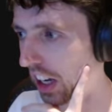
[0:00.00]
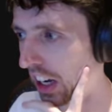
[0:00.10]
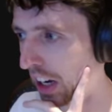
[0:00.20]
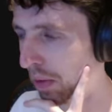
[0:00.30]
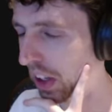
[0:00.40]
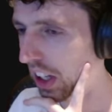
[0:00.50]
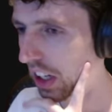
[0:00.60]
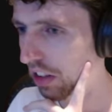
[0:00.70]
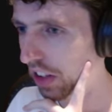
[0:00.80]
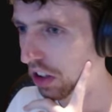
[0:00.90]
I
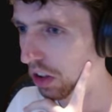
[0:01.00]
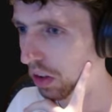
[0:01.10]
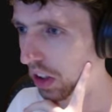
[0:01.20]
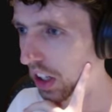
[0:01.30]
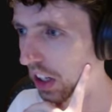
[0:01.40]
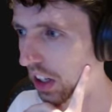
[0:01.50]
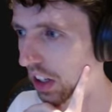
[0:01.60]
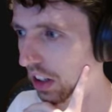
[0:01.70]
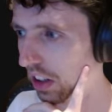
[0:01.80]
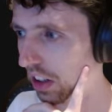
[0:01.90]
believe it's
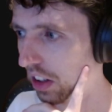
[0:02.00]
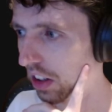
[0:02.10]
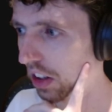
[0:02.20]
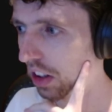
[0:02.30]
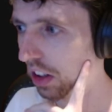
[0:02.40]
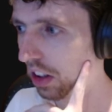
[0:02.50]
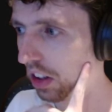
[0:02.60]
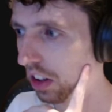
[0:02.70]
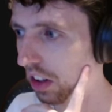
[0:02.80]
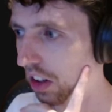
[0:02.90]
only
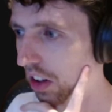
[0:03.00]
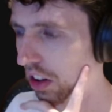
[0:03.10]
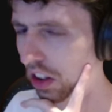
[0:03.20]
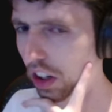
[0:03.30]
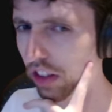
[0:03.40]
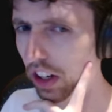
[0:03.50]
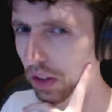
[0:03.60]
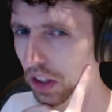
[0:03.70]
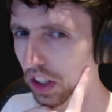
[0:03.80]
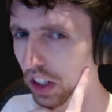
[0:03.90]

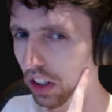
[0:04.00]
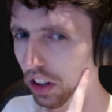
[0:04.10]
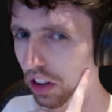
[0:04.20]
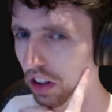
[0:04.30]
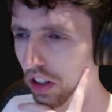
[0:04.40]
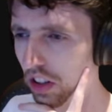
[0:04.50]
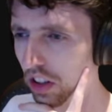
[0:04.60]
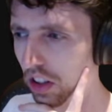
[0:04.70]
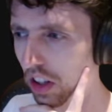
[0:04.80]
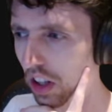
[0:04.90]
35% health.
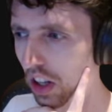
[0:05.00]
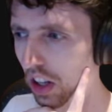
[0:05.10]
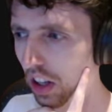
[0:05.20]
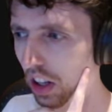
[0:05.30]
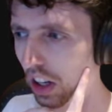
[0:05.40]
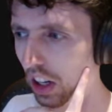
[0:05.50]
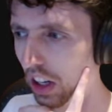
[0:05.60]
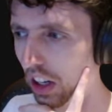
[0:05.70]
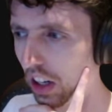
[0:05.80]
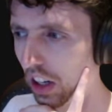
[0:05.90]

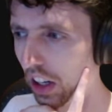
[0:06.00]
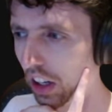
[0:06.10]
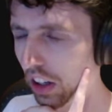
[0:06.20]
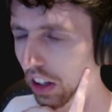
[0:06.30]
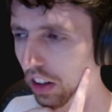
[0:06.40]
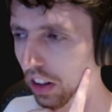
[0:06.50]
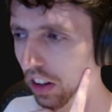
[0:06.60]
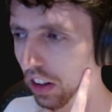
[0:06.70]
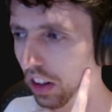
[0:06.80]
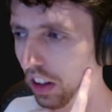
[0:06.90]
I
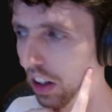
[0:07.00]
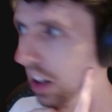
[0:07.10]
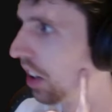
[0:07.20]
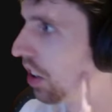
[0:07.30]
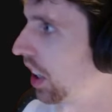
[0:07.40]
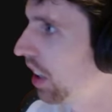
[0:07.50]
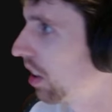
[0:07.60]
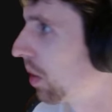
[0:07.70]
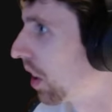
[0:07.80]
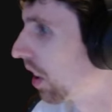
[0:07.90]
should get
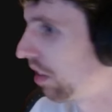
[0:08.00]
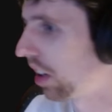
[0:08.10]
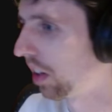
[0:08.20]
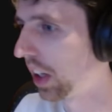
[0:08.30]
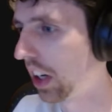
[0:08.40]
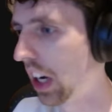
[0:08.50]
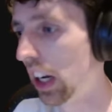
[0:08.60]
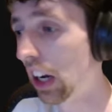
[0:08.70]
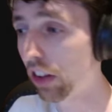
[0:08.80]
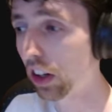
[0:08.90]
someone to confirm that. I
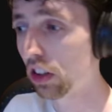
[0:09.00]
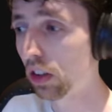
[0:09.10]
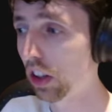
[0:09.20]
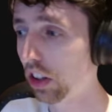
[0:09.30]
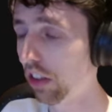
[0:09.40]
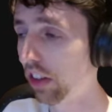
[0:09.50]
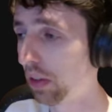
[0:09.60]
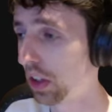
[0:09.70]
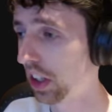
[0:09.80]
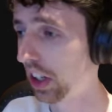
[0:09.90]
have heard it's only
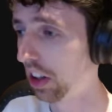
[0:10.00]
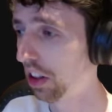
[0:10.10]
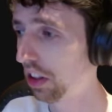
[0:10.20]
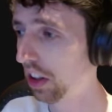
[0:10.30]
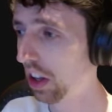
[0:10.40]
35% health,